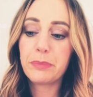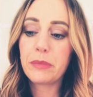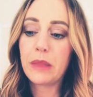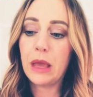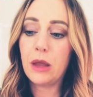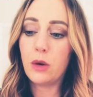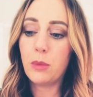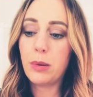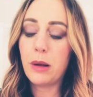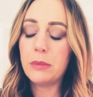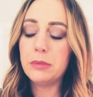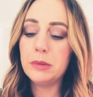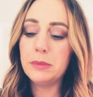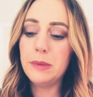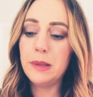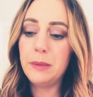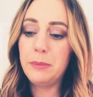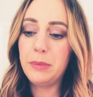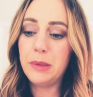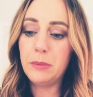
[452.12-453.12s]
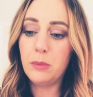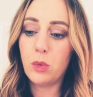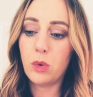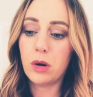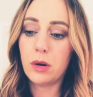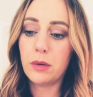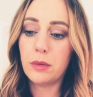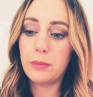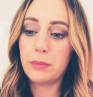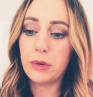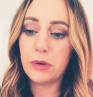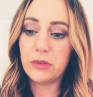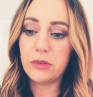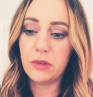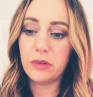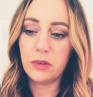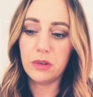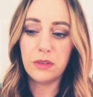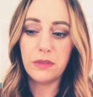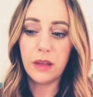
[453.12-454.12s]
It'll probably be more
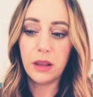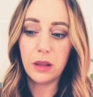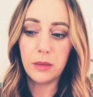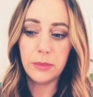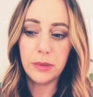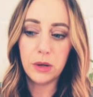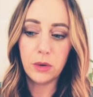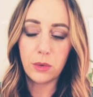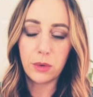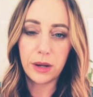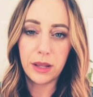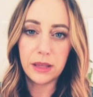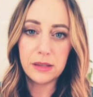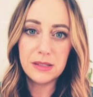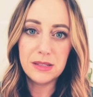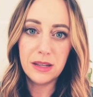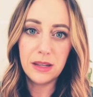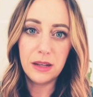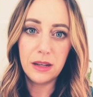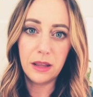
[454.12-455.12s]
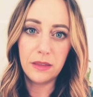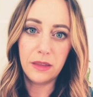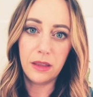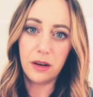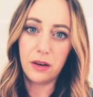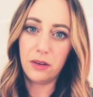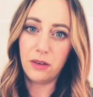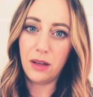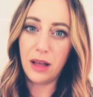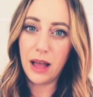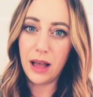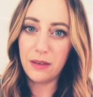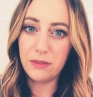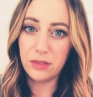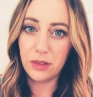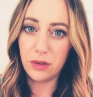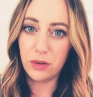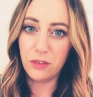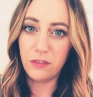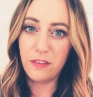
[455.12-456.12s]
personal development oriented and then it'll have
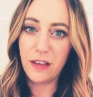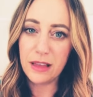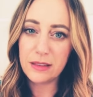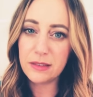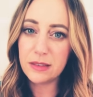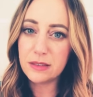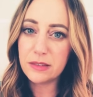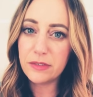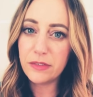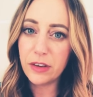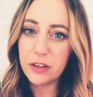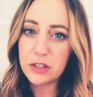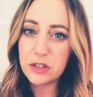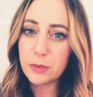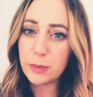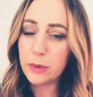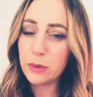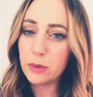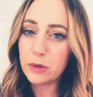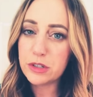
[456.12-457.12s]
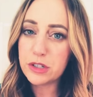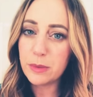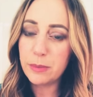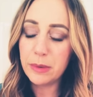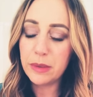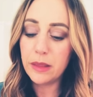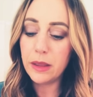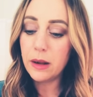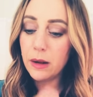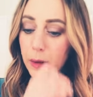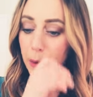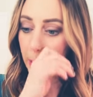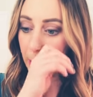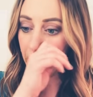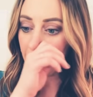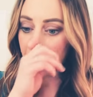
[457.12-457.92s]
little facets of entrepreneurship in there.